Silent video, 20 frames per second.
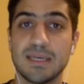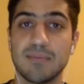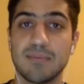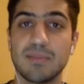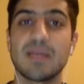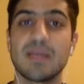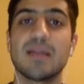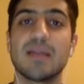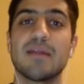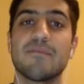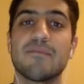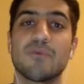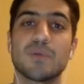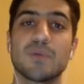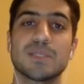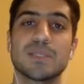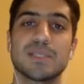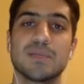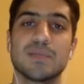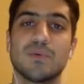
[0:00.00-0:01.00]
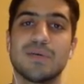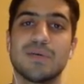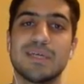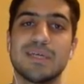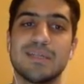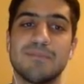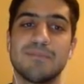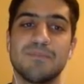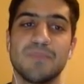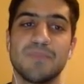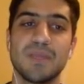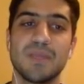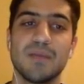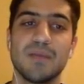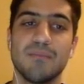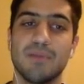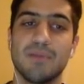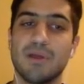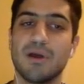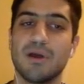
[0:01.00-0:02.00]
I played it every once in a while,
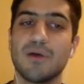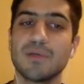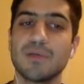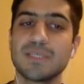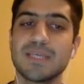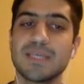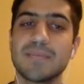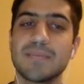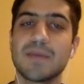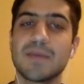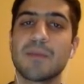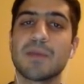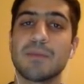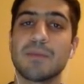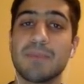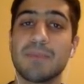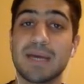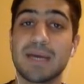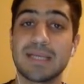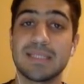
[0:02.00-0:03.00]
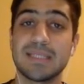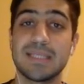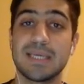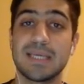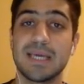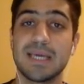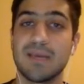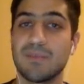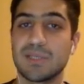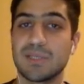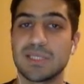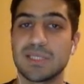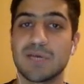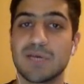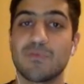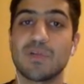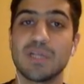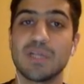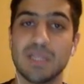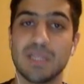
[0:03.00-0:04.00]
but I always keep coming back to the game because I
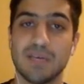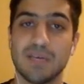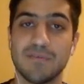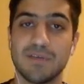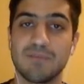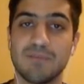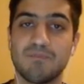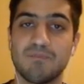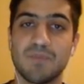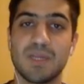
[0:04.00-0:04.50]
really love it.